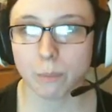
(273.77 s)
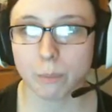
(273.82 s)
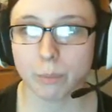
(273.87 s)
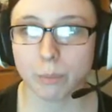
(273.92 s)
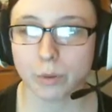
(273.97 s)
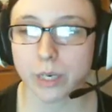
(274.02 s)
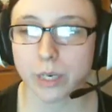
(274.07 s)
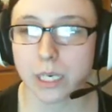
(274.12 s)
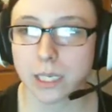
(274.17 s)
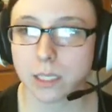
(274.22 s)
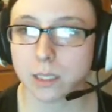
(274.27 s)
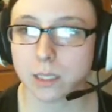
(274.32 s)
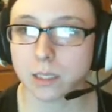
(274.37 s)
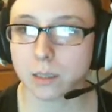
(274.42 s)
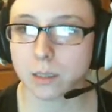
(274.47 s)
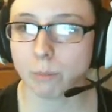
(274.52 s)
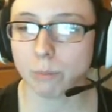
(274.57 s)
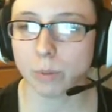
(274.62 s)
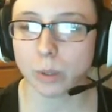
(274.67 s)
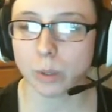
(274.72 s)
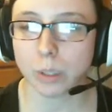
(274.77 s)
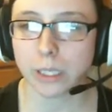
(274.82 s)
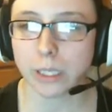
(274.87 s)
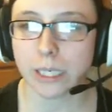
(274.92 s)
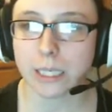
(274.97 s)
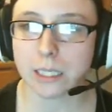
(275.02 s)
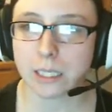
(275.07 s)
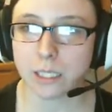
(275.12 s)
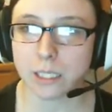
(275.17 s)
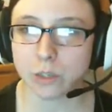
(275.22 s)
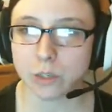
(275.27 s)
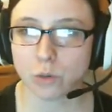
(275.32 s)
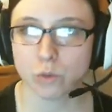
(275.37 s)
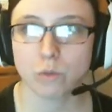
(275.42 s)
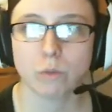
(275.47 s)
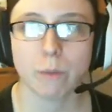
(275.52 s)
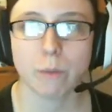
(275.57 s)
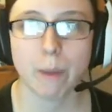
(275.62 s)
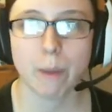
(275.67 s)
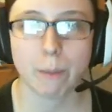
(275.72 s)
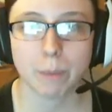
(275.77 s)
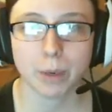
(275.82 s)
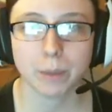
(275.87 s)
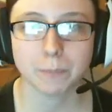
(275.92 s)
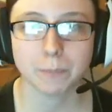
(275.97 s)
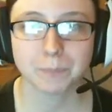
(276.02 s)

pretty simple and easy to remember.